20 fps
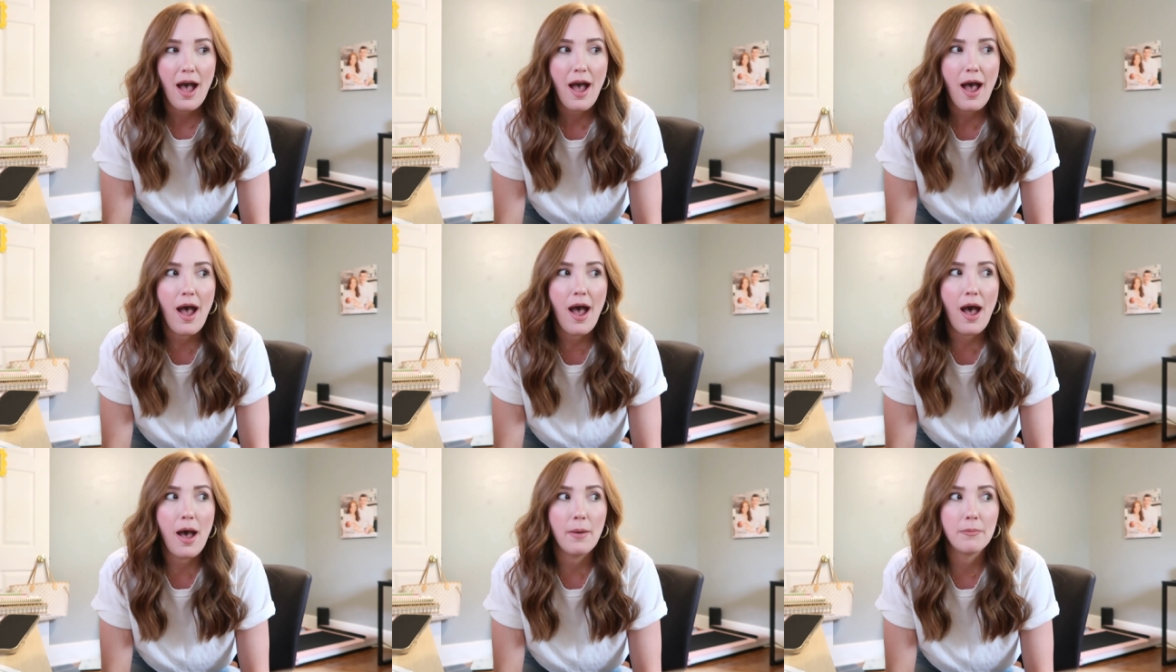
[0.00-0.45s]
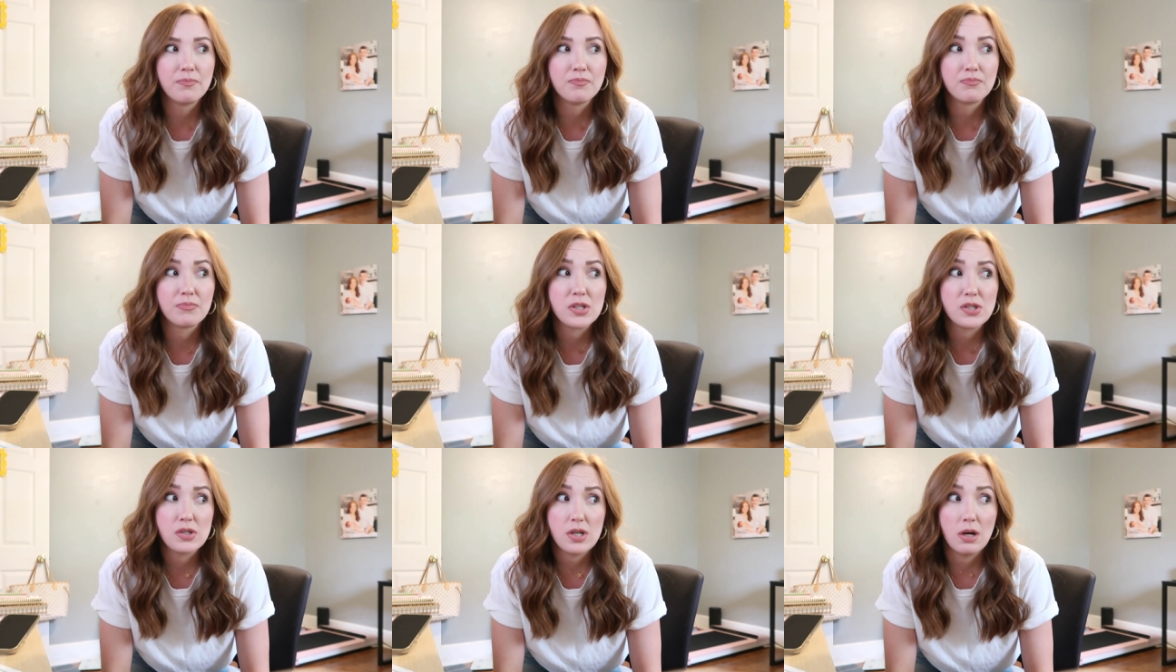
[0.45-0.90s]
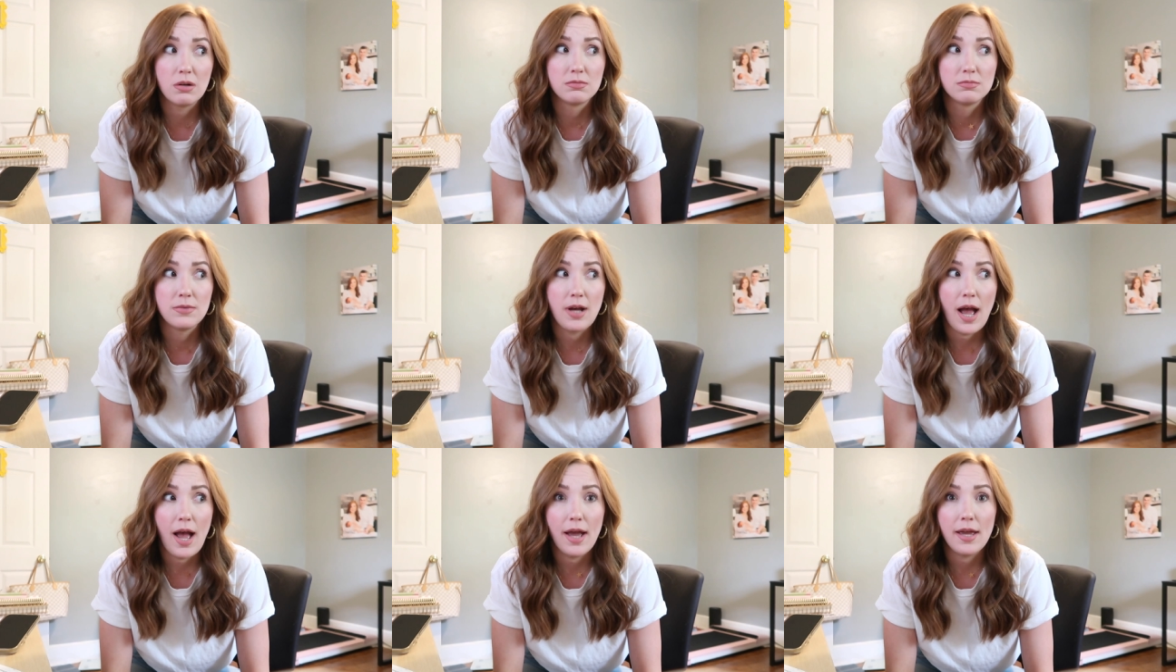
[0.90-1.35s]
Um, so
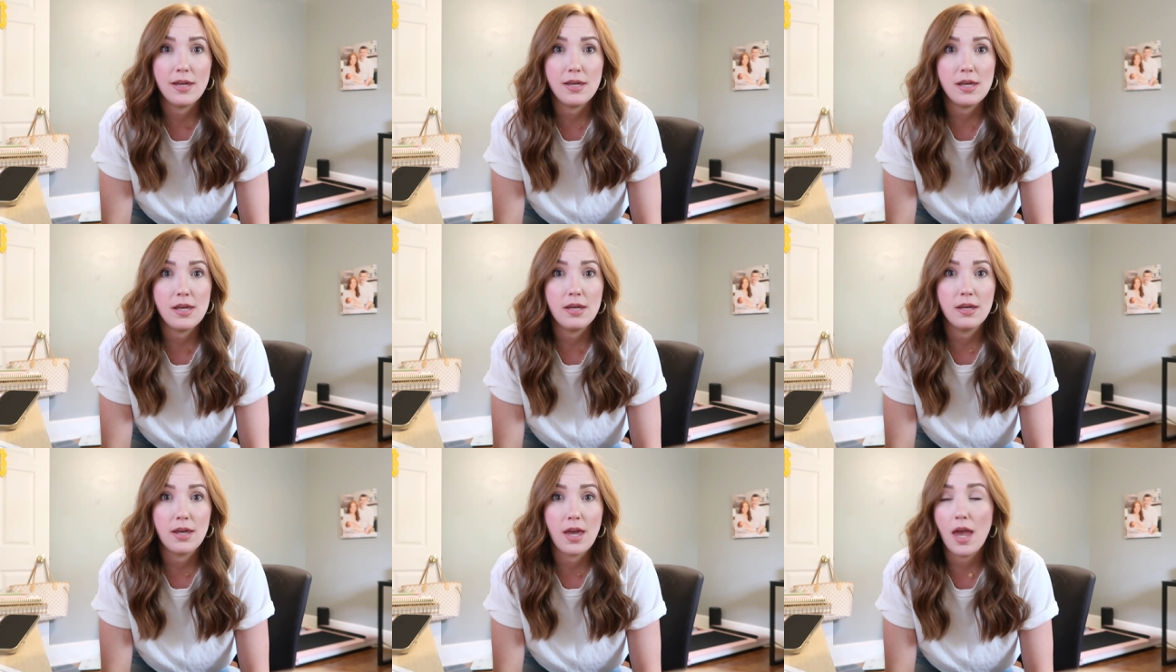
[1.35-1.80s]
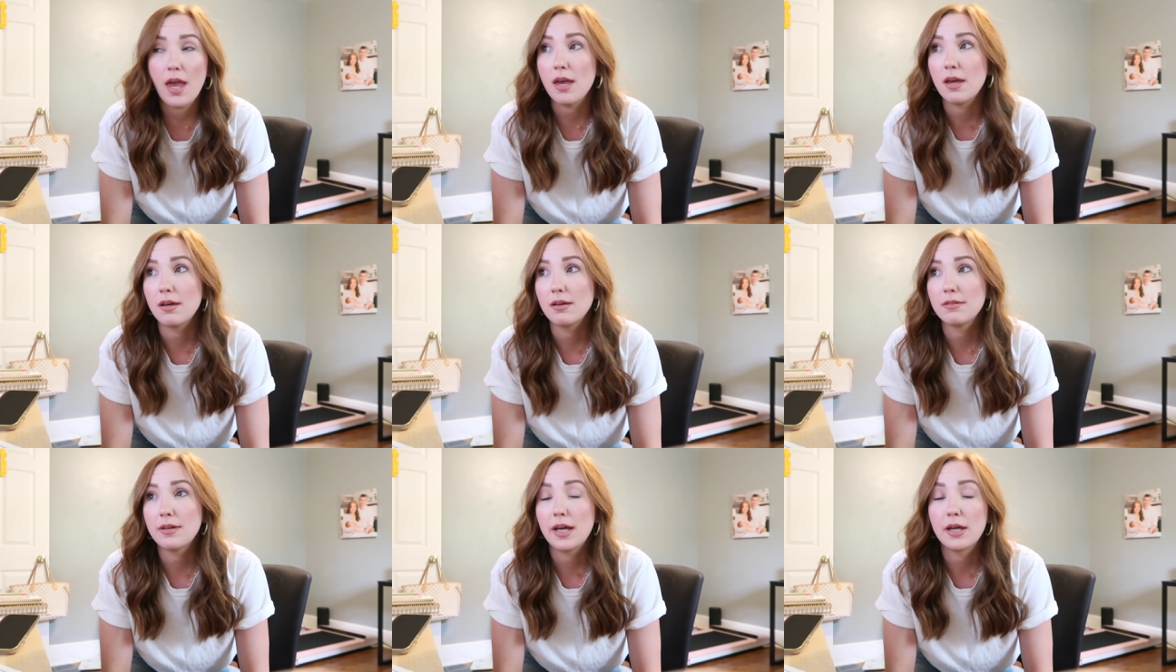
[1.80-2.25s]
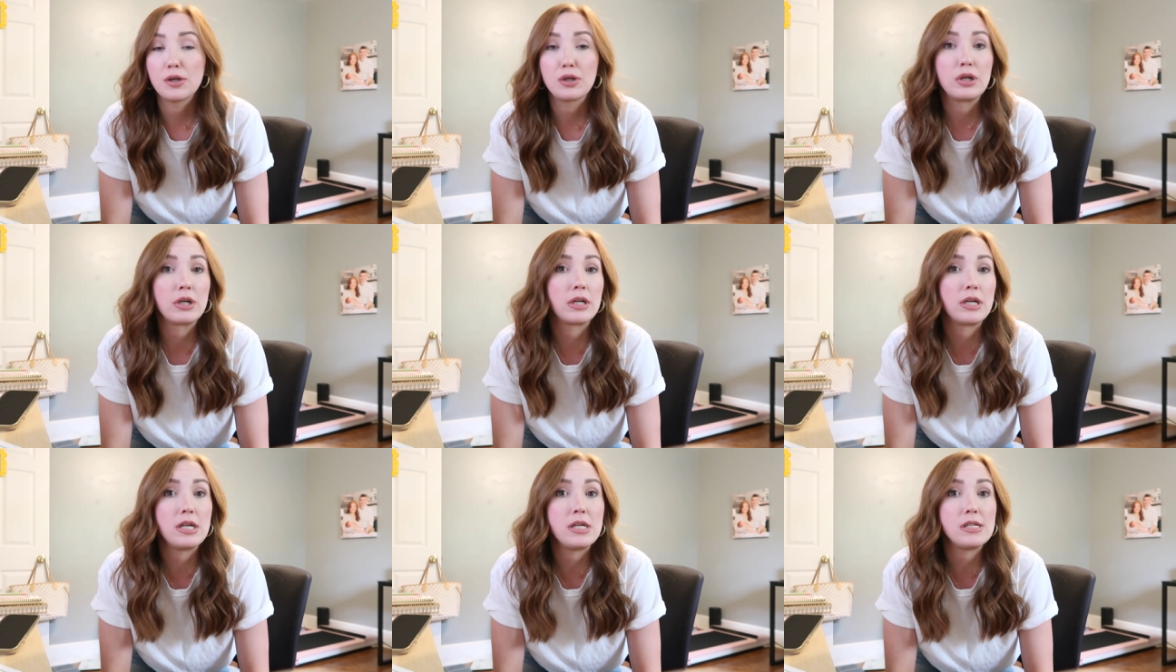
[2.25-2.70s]
I eat cake and
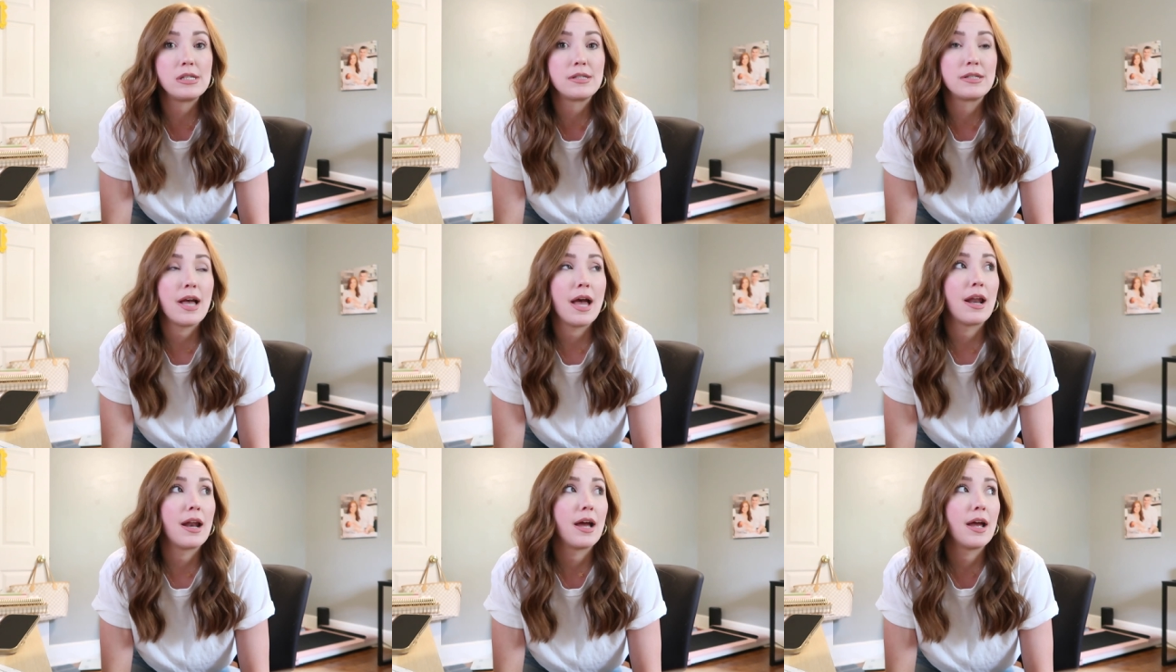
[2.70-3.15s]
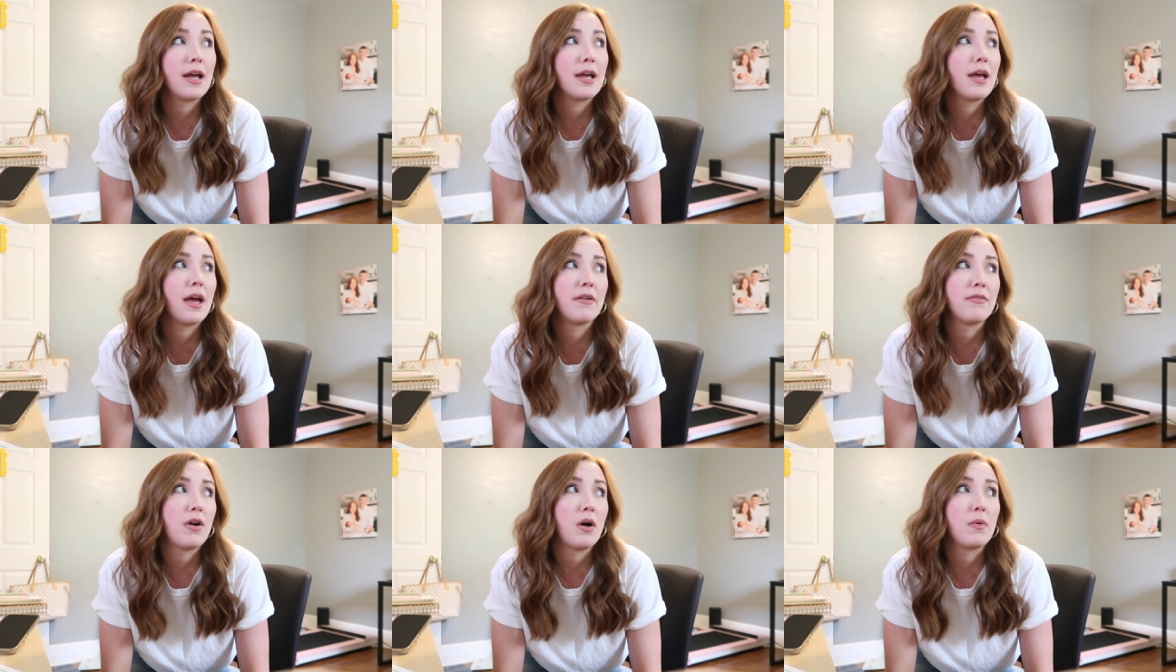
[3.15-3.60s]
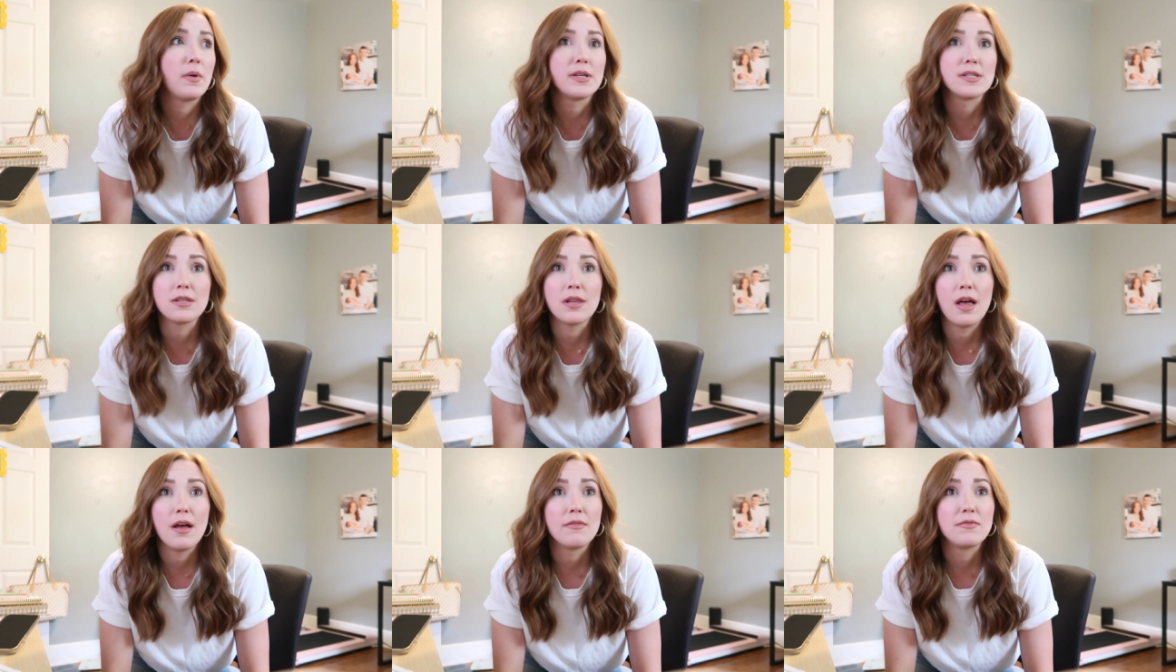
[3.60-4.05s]
cookies and I have
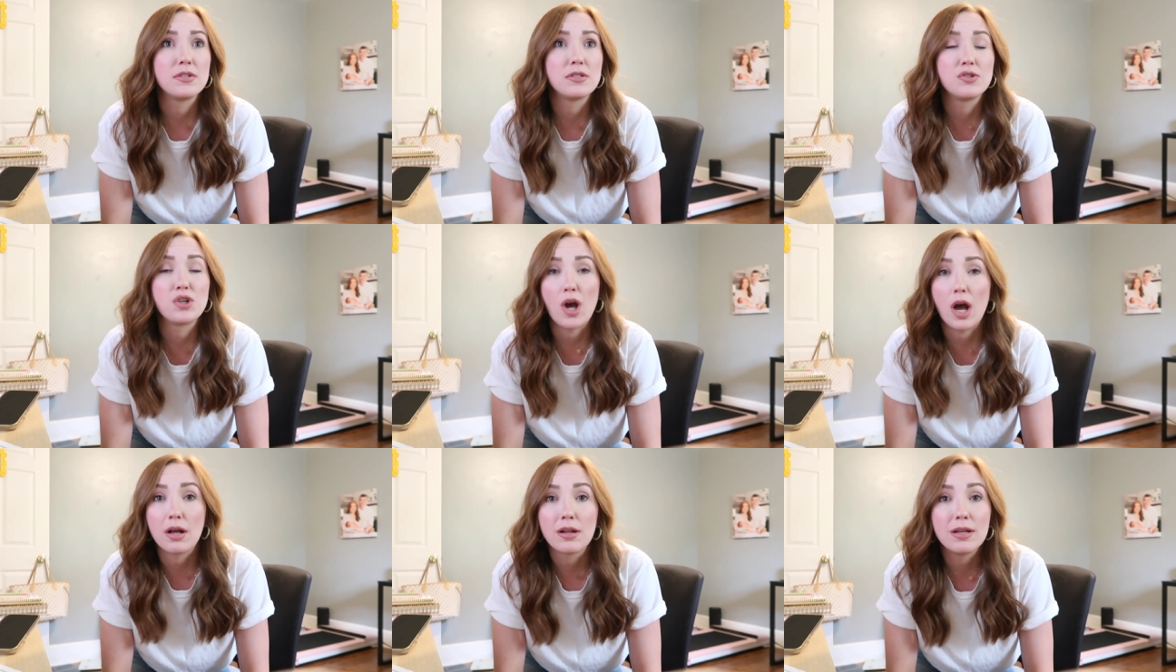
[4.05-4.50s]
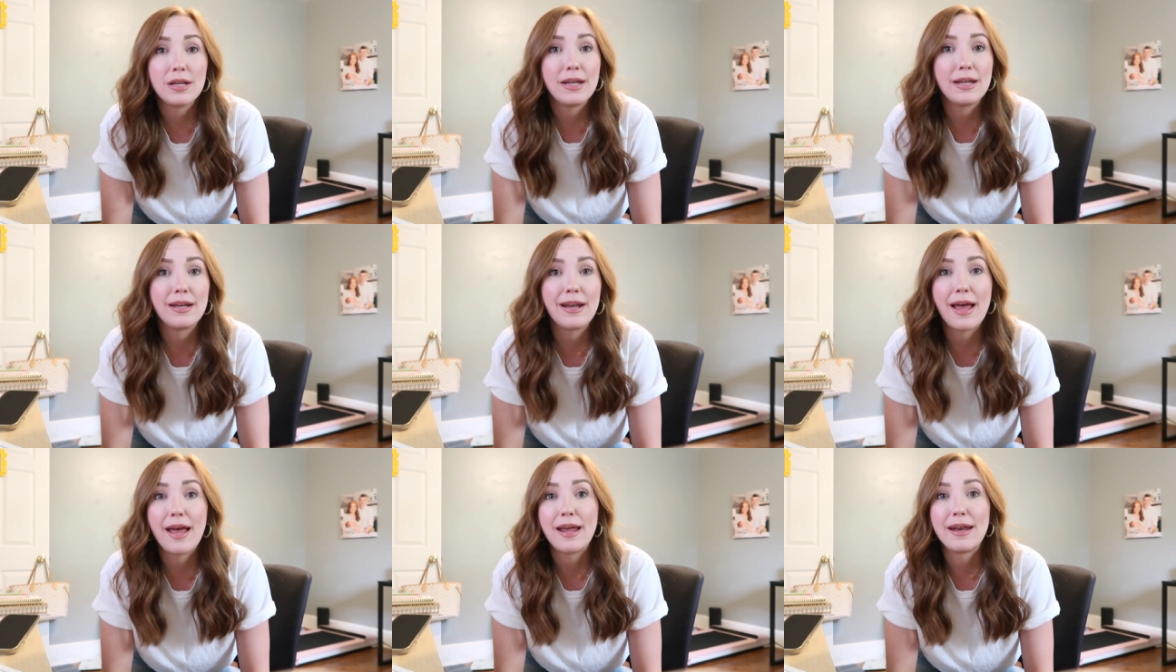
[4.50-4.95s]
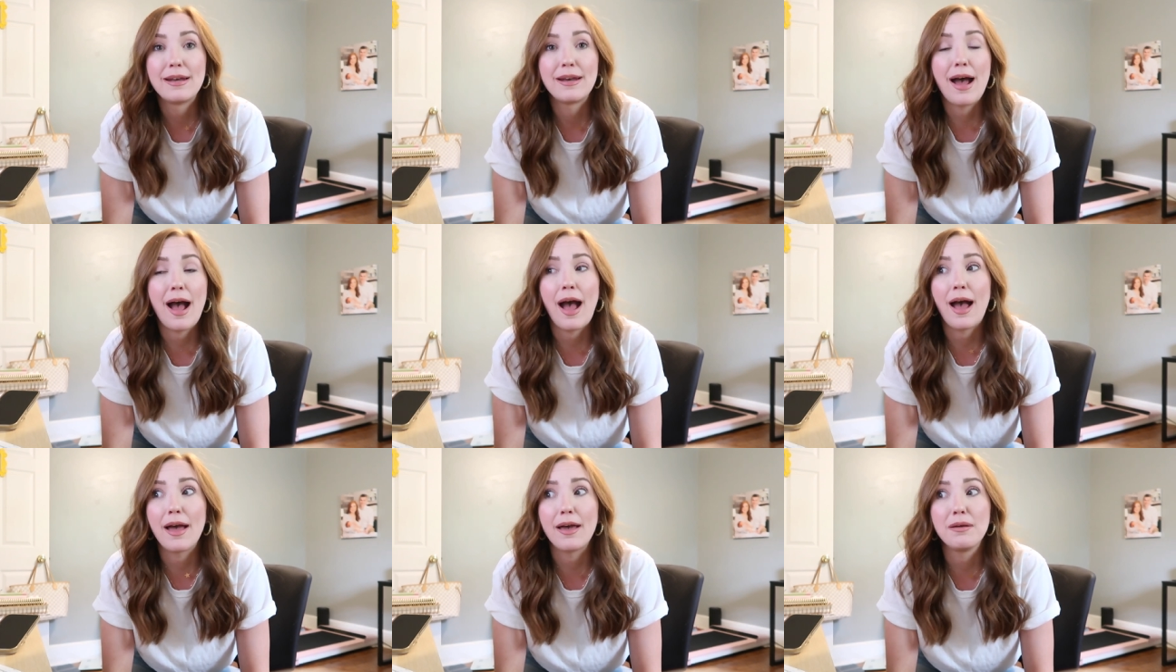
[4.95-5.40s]
always loved chocolate and
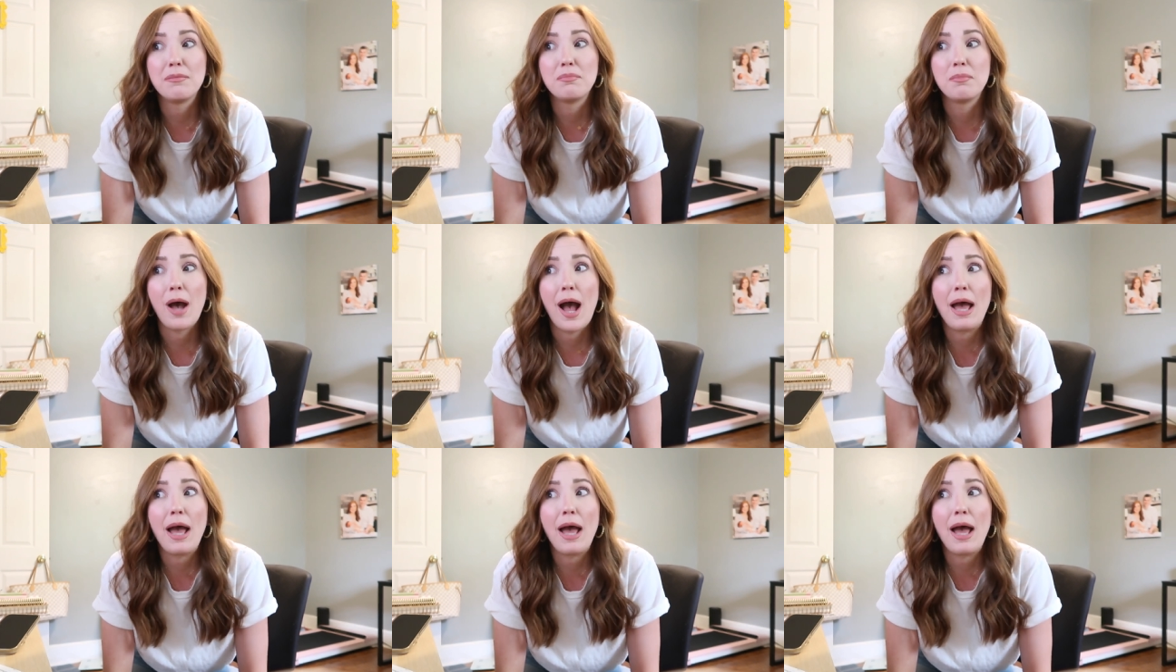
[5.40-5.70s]
I,